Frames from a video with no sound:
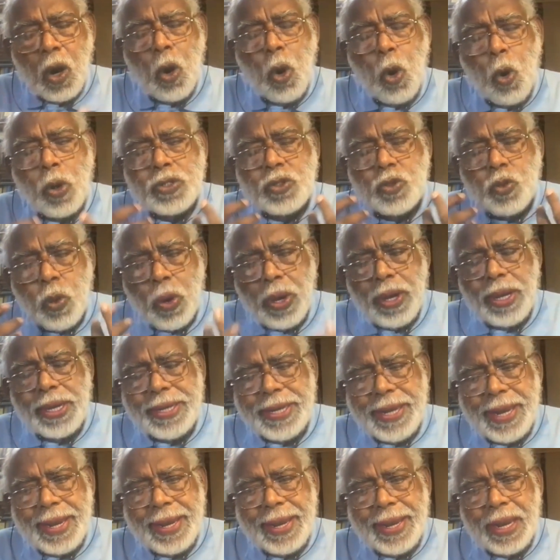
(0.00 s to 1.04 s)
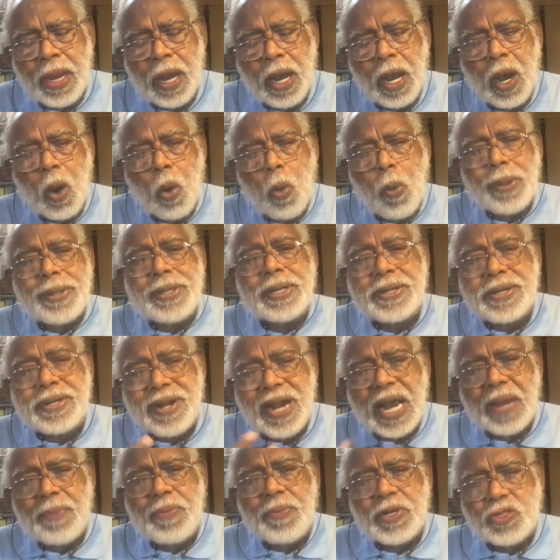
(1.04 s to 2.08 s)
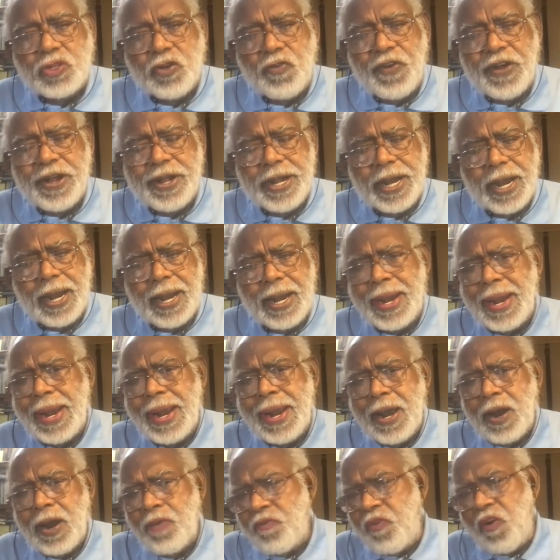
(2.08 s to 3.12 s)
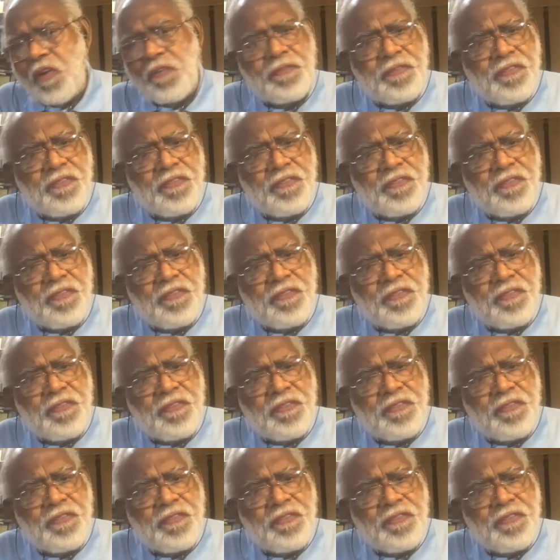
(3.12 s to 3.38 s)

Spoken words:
who was working with the tribals of India for